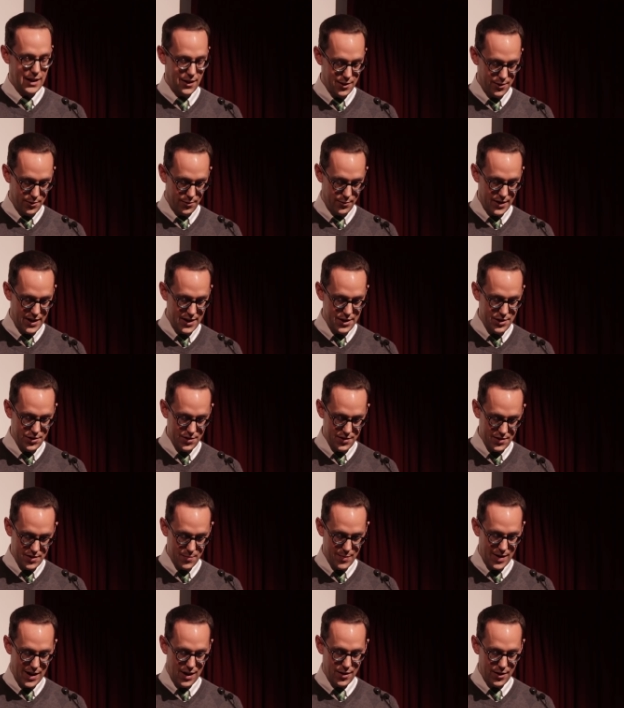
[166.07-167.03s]

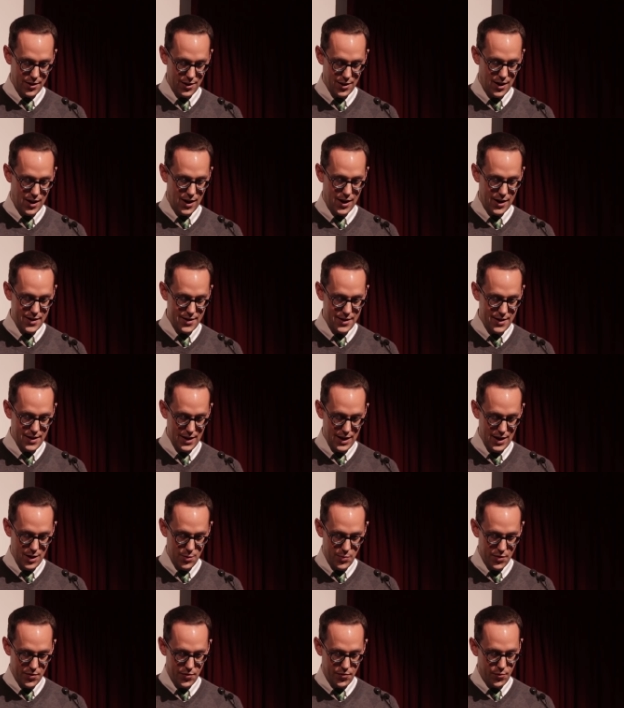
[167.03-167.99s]
declarations about God
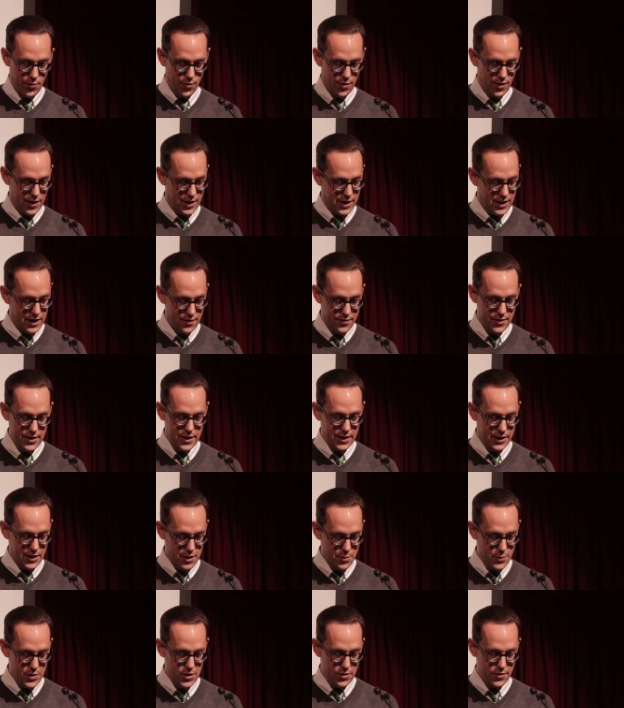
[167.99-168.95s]
before a
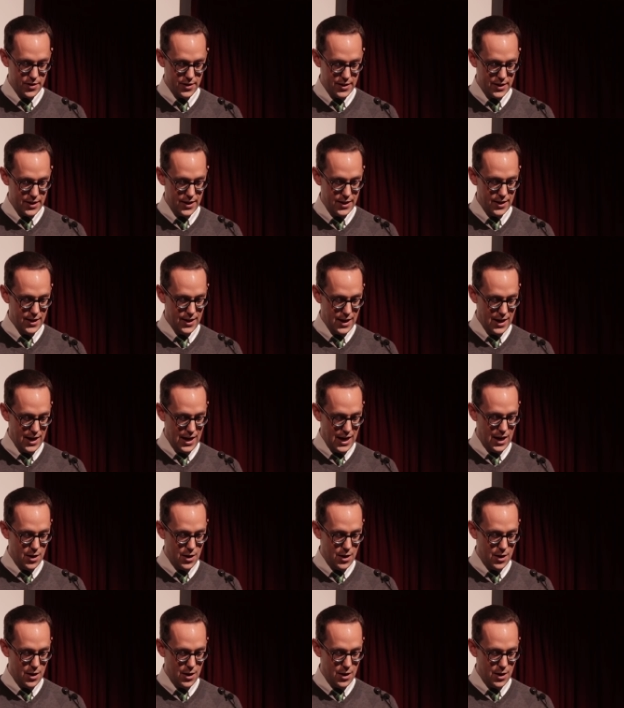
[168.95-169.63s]
covenant community,